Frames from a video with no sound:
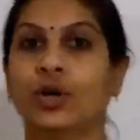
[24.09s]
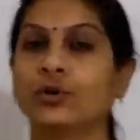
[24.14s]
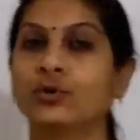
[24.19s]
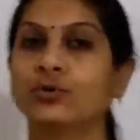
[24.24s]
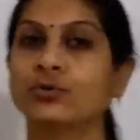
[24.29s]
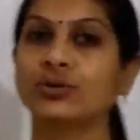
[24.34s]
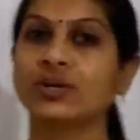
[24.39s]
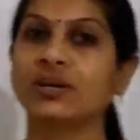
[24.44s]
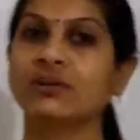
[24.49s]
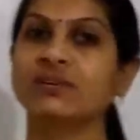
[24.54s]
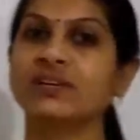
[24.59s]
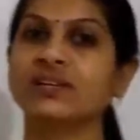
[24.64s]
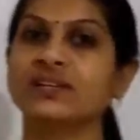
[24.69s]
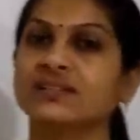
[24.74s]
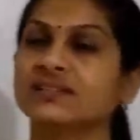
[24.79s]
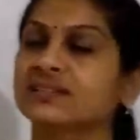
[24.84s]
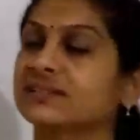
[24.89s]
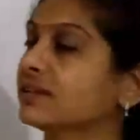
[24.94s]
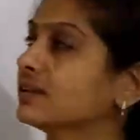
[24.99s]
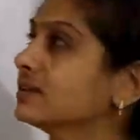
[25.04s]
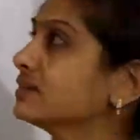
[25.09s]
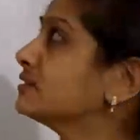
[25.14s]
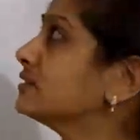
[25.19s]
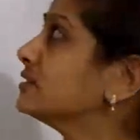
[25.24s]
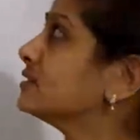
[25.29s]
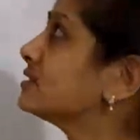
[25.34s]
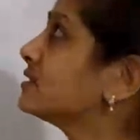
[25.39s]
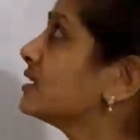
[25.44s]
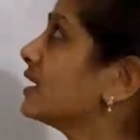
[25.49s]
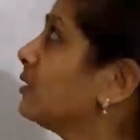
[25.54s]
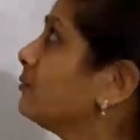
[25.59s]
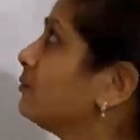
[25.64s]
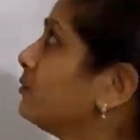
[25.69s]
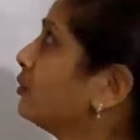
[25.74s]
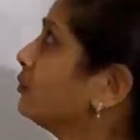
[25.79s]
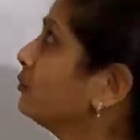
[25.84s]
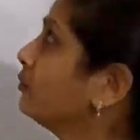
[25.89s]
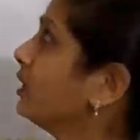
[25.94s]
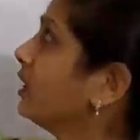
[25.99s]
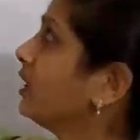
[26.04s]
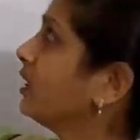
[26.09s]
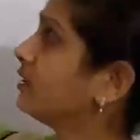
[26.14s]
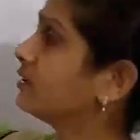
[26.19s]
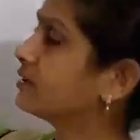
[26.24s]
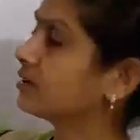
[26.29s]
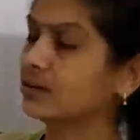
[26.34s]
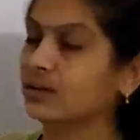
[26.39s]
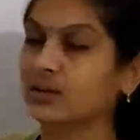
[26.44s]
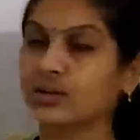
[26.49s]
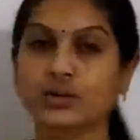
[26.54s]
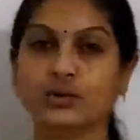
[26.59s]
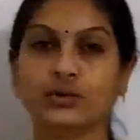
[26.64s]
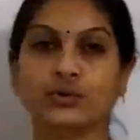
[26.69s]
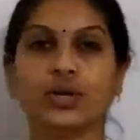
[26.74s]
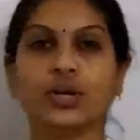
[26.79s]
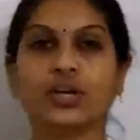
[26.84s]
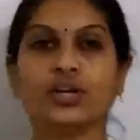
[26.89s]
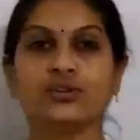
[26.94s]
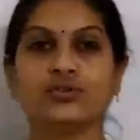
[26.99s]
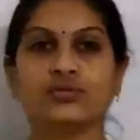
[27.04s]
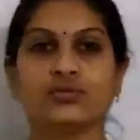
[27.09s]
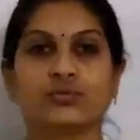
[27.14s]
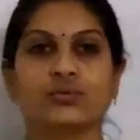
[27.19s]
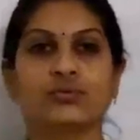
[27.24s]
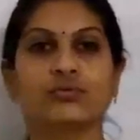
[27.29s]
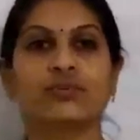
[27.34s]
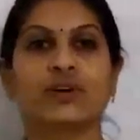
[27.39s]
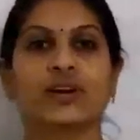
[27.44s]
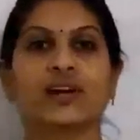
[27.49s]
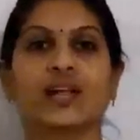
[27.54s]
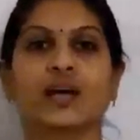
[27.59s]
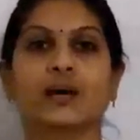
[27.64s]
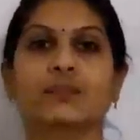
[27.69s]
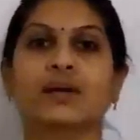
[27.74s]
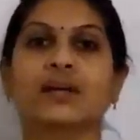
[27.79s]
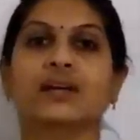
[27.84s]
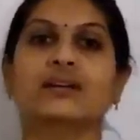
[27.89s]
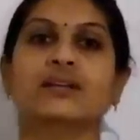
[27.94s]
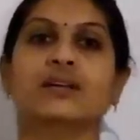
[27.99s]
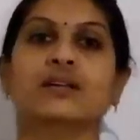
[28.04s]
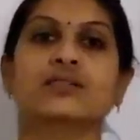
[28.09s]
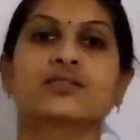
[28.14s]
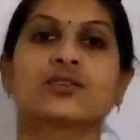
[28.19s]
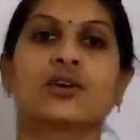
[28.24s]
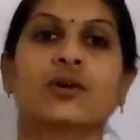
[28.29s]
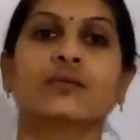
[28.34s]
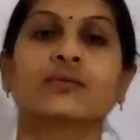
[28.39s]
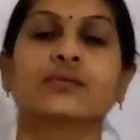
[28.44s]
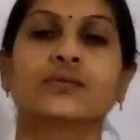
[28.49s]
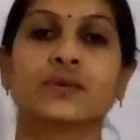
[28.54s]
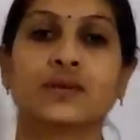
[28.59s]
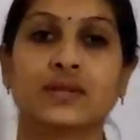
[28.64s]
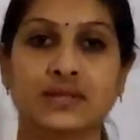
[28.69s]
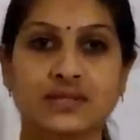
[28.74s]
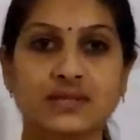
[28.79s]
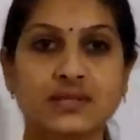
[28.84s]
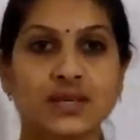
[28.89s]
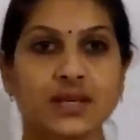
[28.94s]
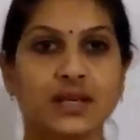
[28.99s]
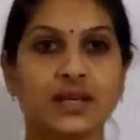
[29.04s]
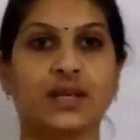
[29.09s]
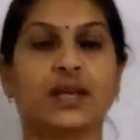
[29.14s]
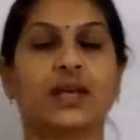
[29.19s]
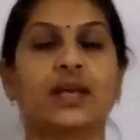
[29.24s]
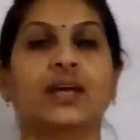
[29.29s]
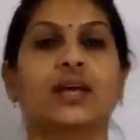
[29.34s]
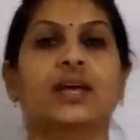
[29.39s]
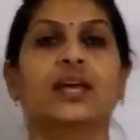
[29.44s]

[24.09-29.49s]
Today we discuss the same unit, Unit 2, Fundamentals of C.